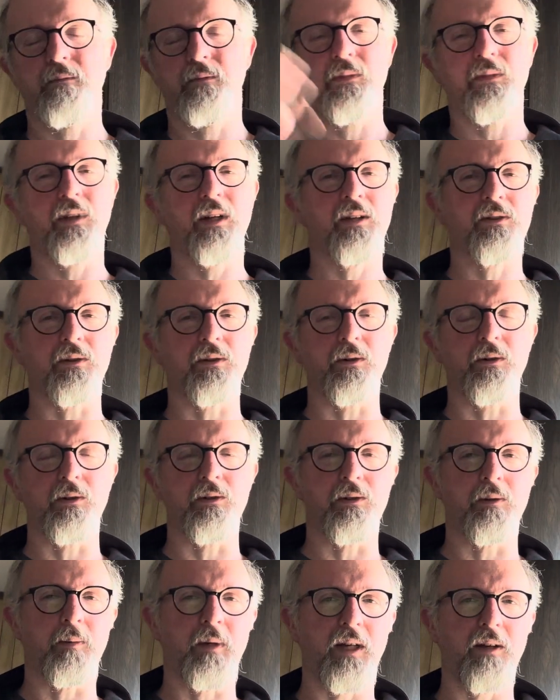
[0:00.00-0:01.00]
That's a whole
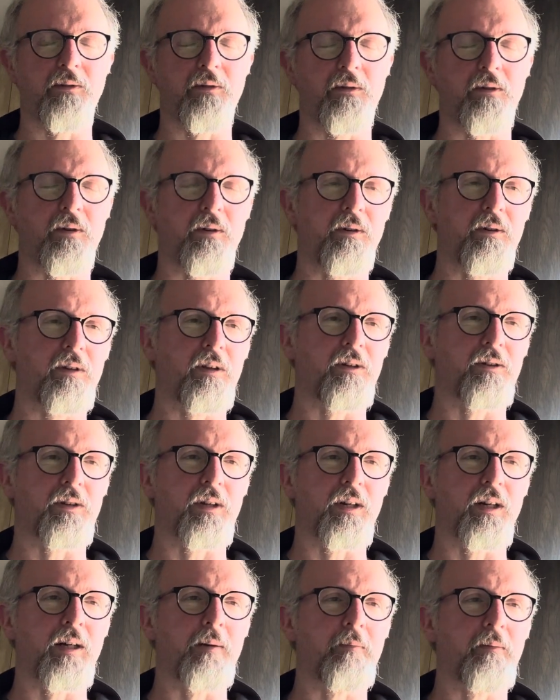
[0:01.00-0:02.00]
debate for a whole other
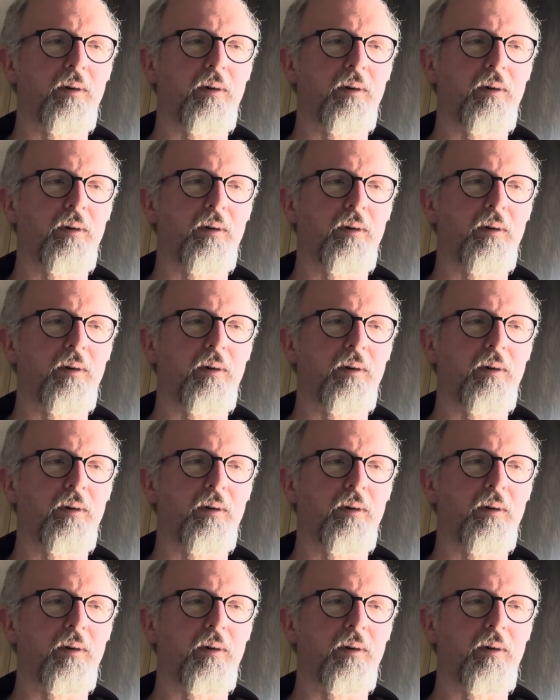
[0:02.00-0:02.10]
time.